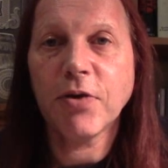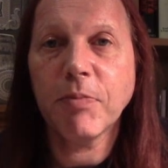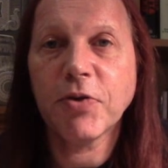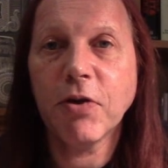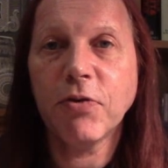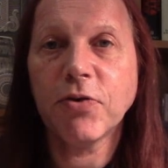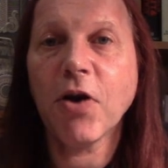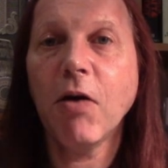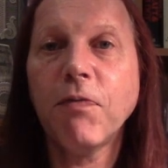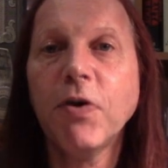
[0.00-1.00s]
episode of the
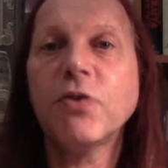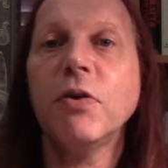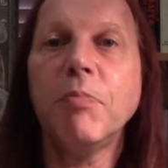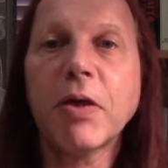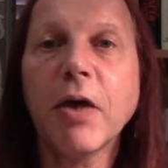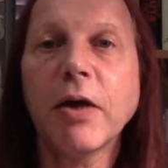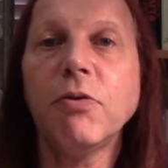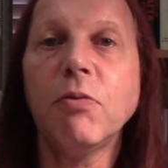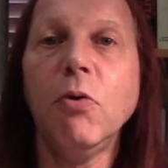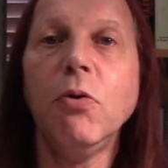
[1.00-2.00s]
show. Firstly, a big thank
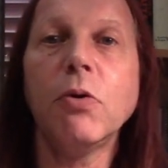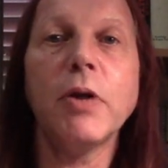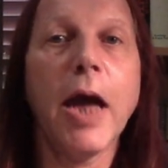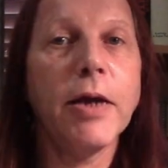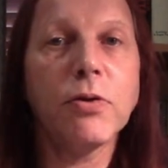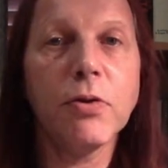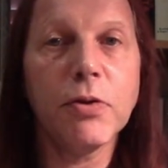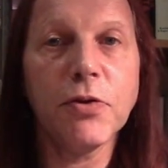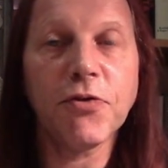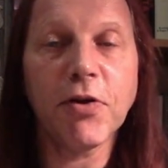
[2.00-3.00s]
you to Morgan and to
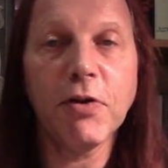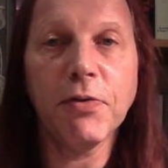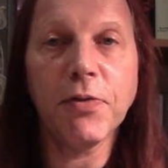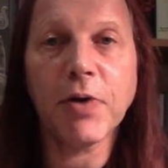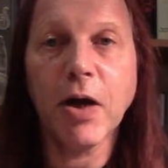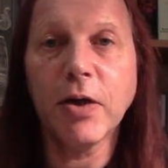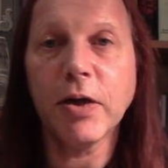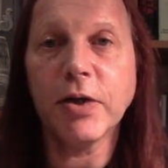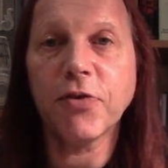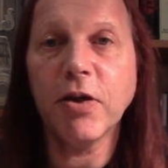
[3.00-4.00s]
the distillery for
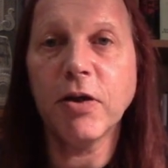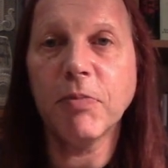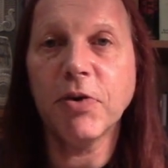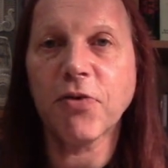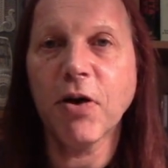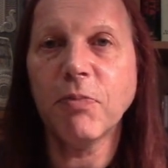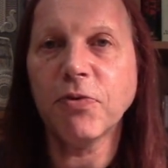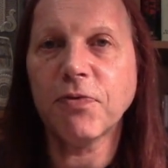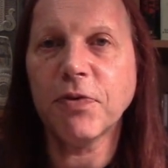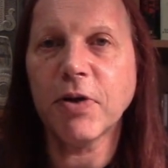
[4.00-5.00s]
kindly sending me the
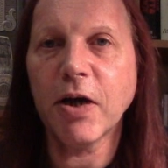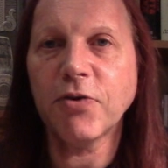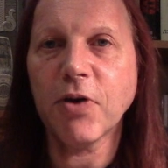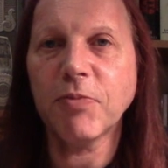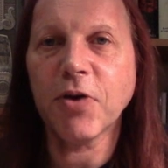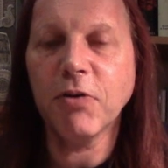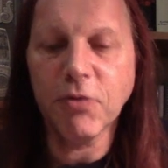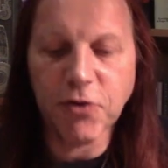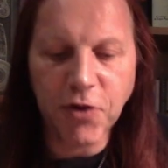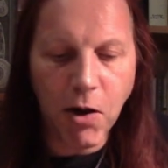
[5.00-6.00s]
samples for today's episode
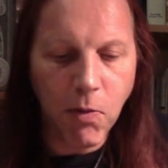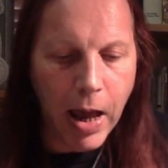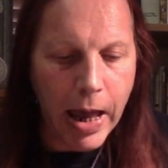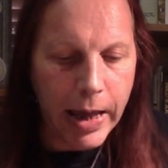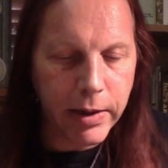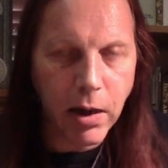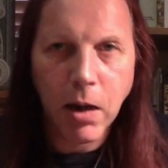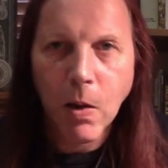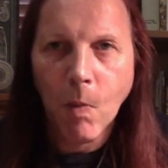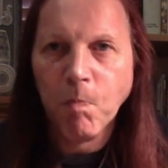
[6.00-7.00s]
of the show, and
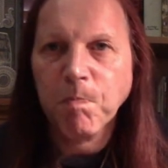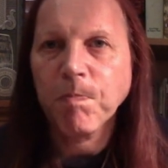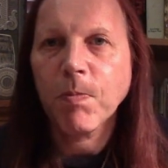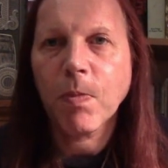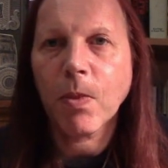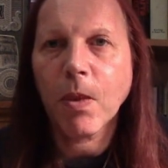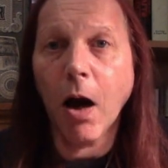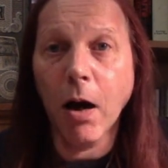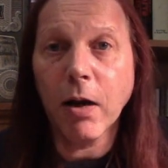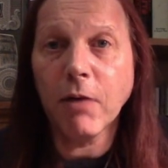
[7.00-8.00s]

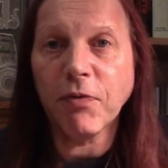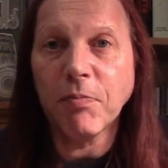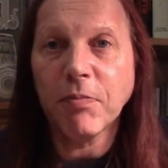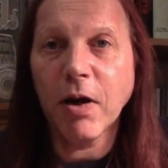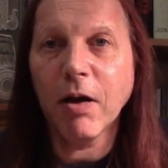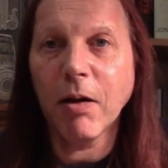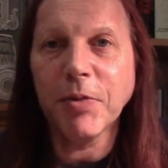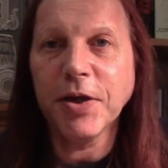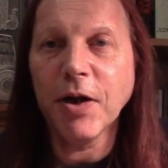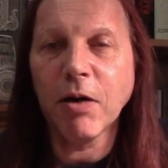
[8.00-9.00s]
I love them. I
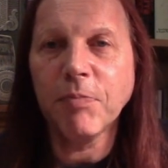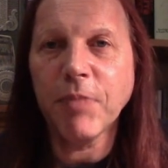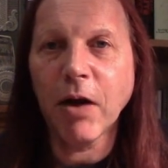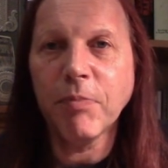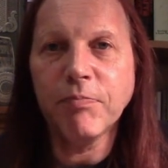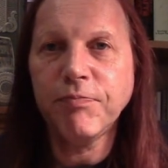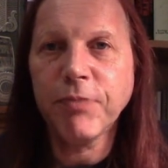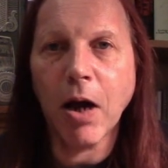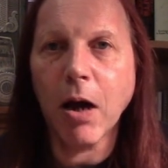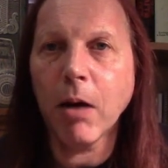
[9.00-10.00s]
mean, I'm
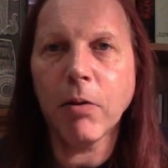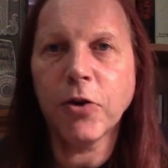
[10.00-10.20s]
a